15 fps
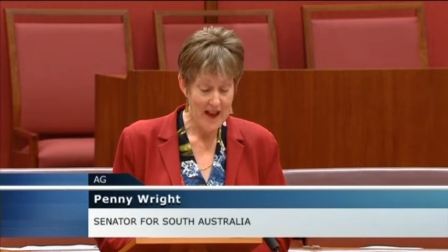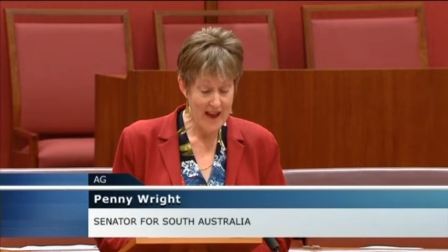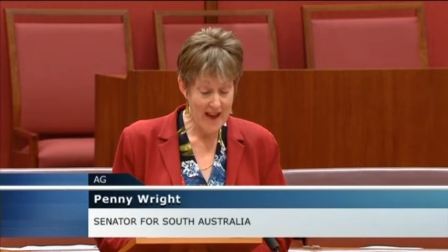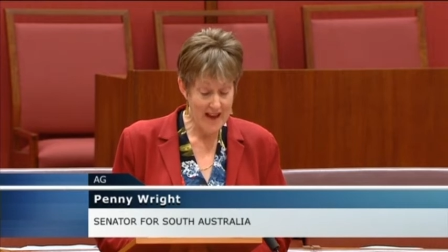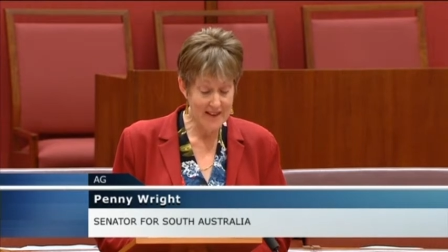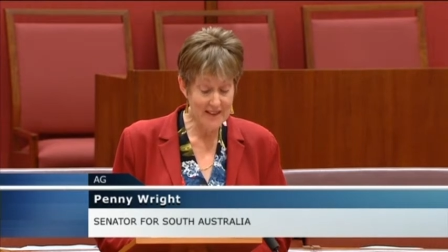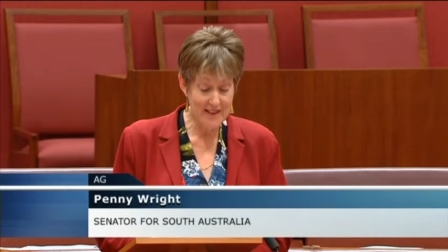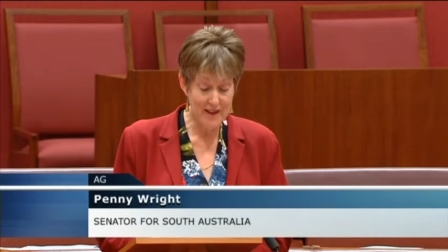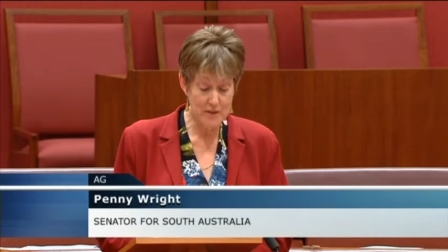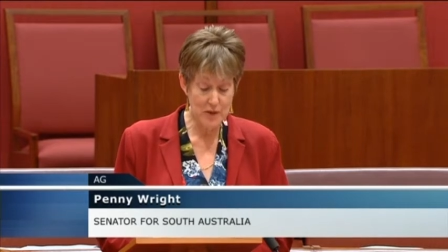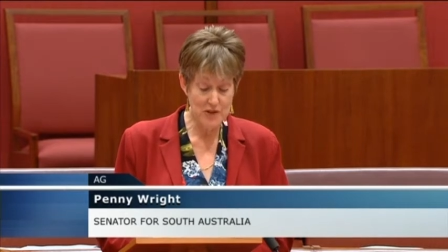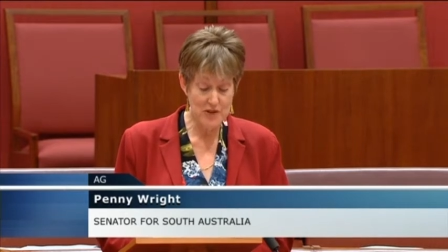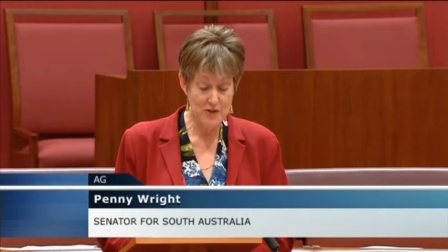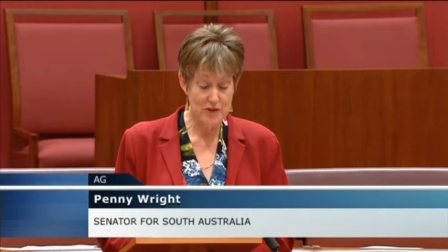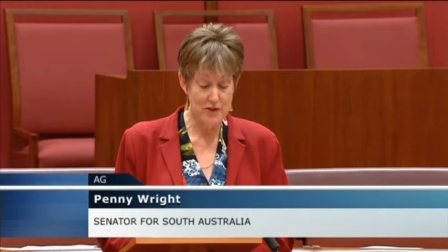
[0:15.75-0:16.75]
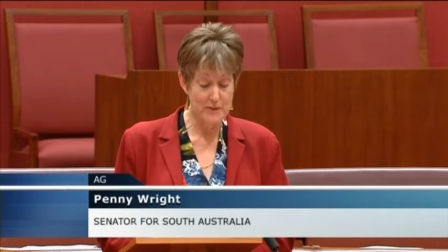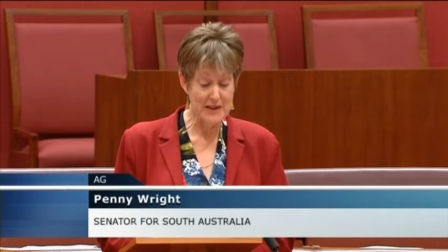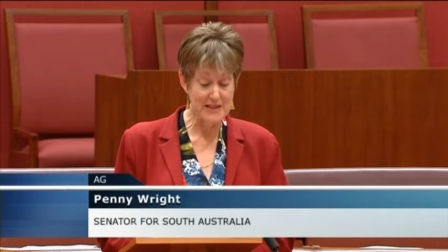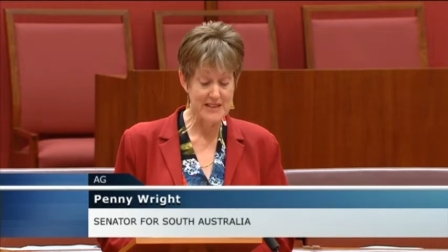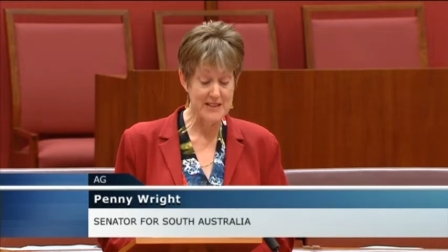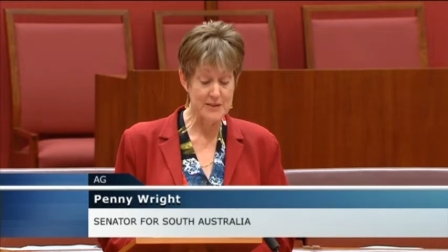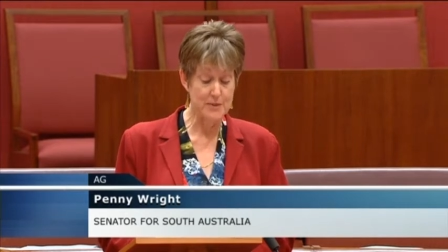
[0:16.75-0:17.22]
And, like most of the
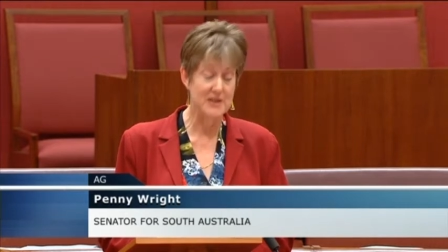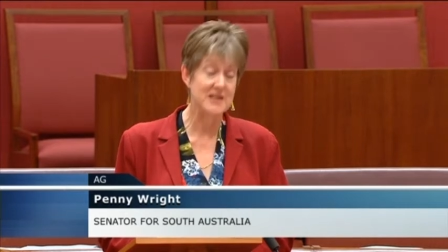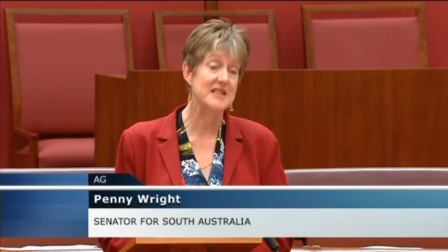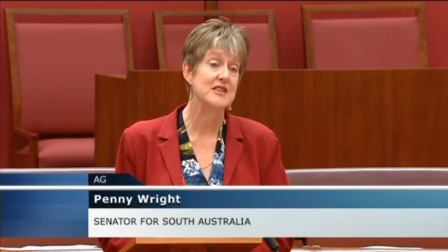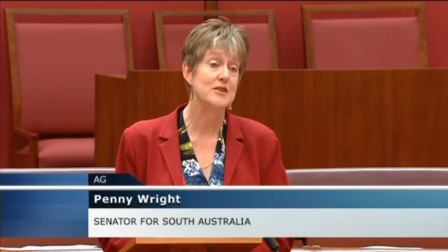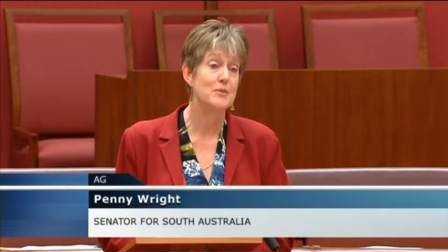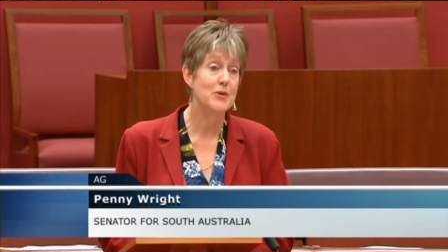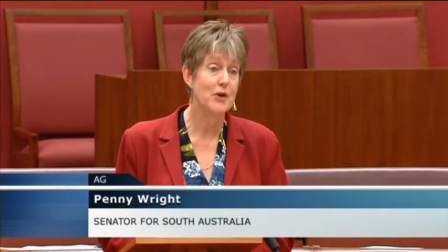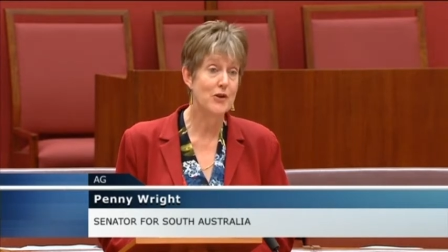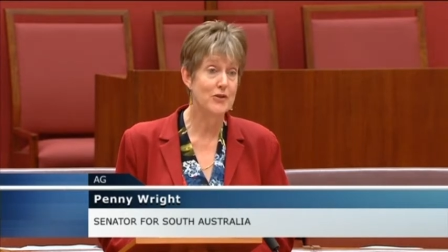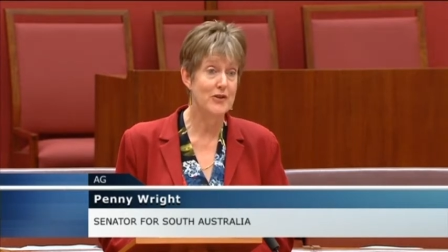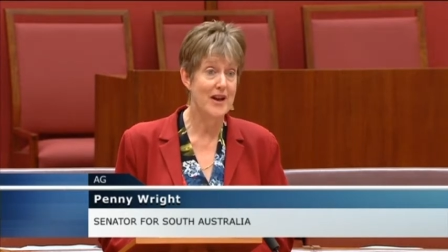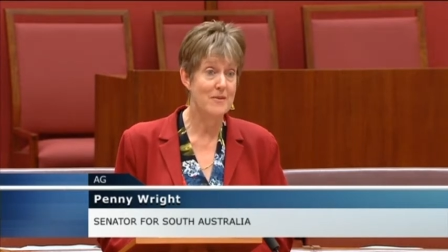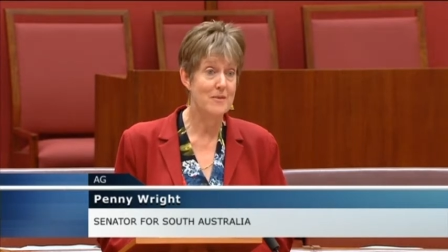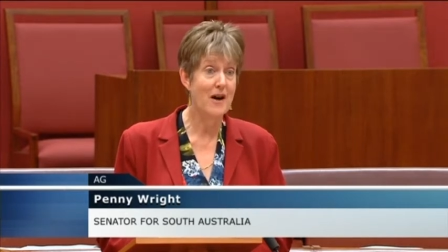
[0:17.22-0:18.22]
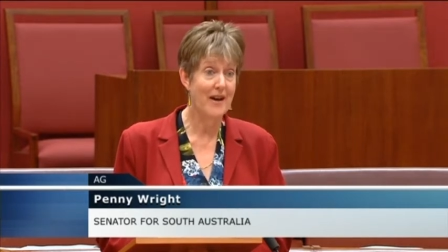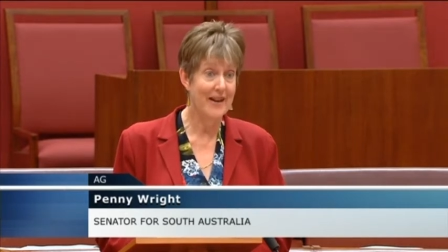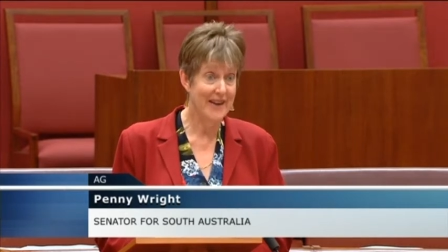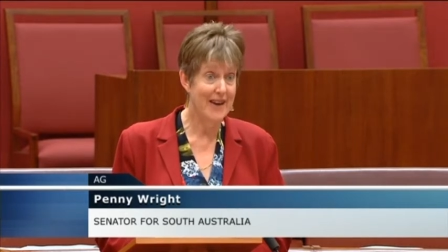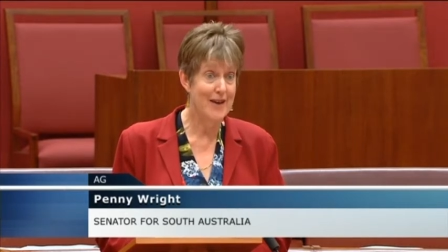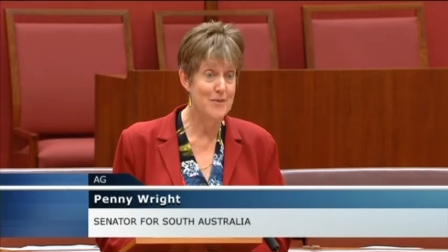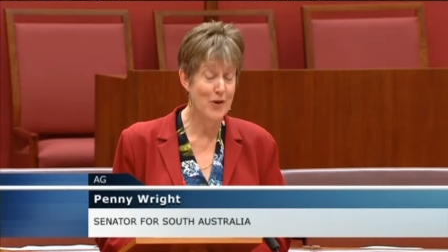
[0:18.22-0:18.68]
participants in the program, I
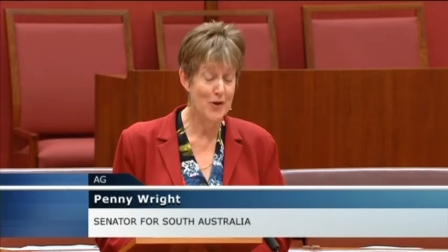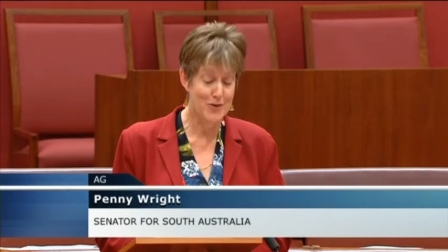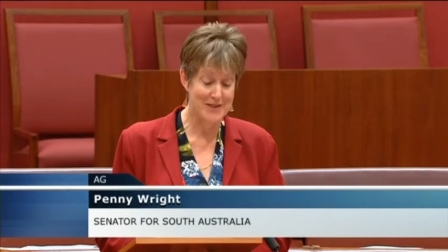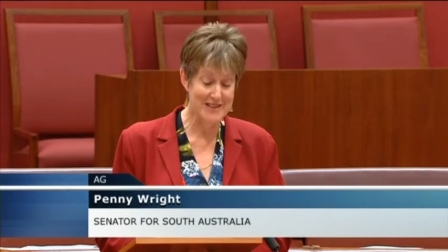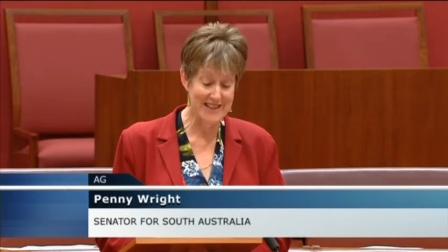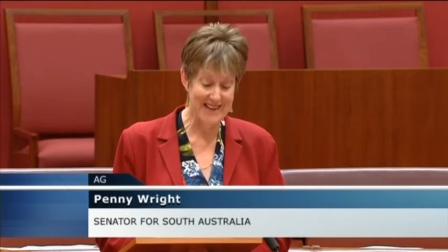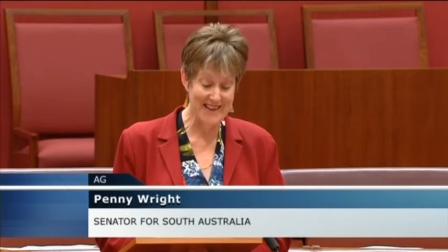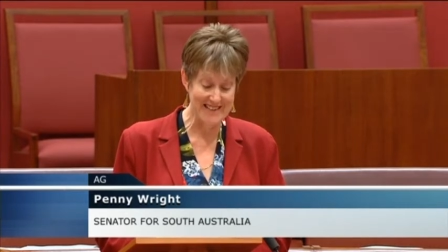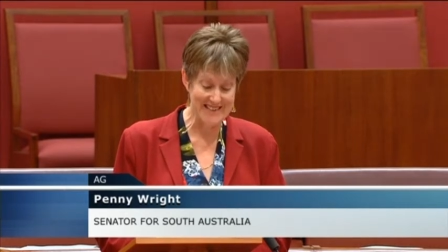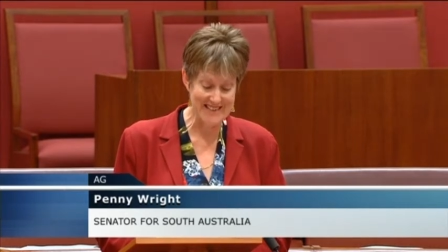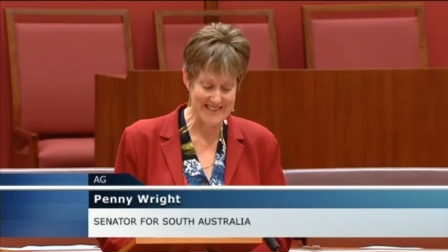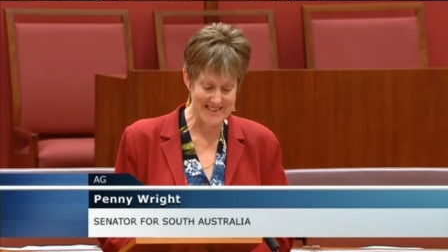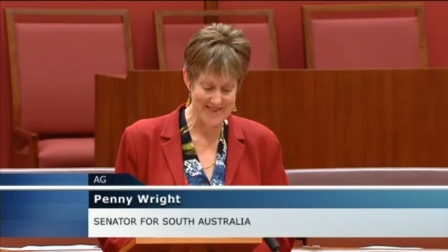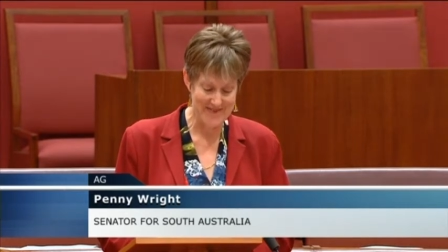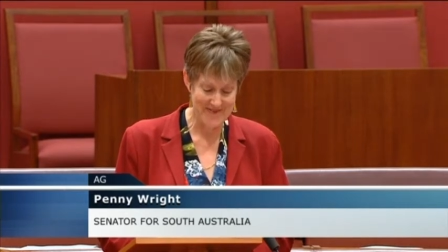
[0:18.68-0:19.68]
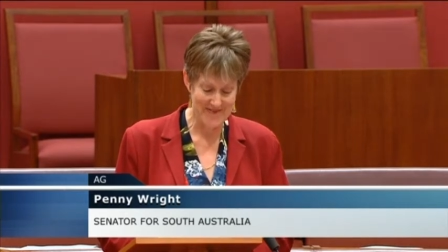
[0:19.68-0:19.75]
came home changed.